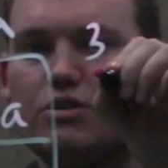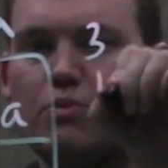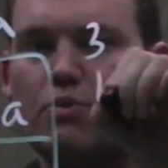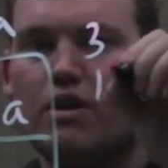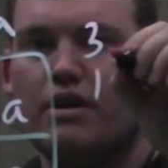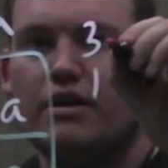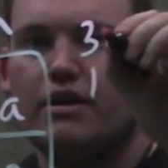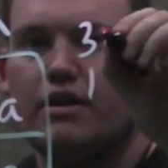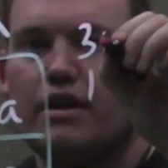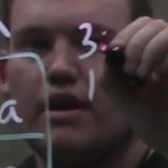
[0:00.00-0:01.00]
to
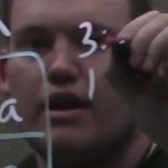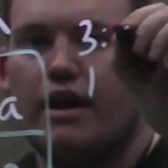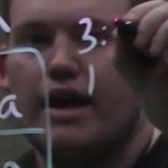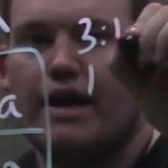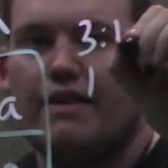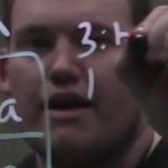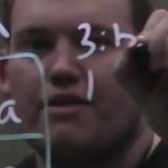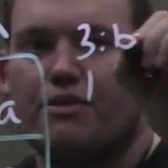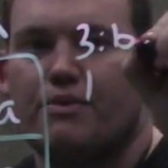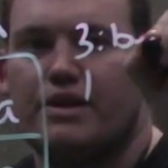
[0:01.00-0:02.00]
one, and
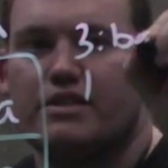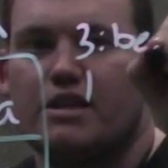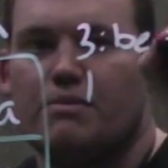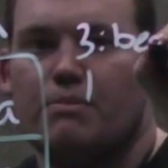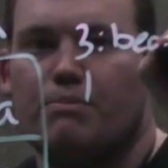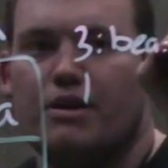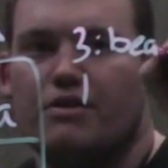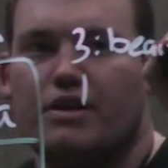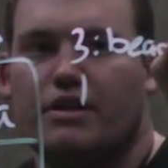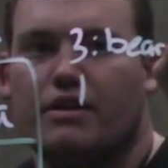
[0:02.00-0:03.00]
that three is gonna be
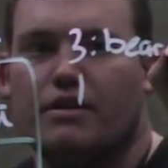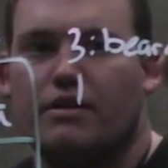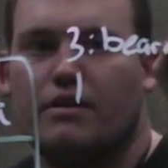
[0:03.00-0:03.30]
bearded,